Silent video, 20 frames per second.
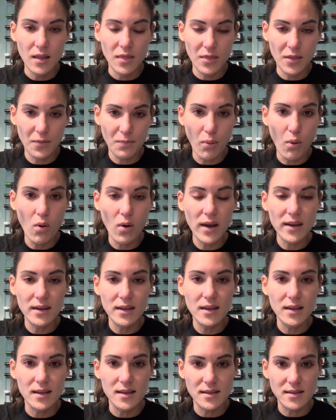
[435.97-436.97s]
The point
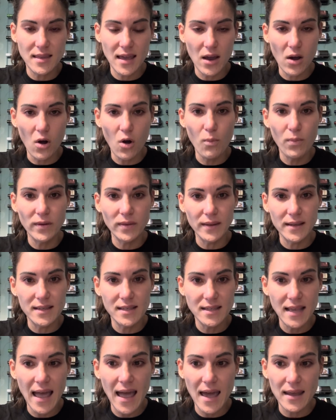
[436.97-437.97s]
is, they openly
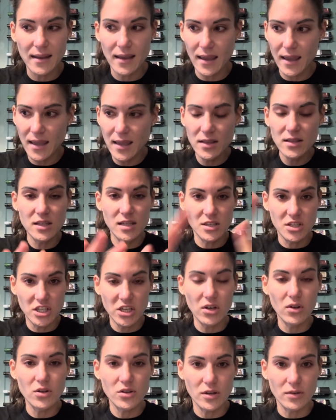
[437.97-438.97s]
said into
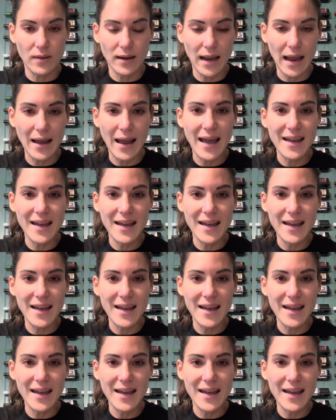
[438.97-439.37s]
children, right?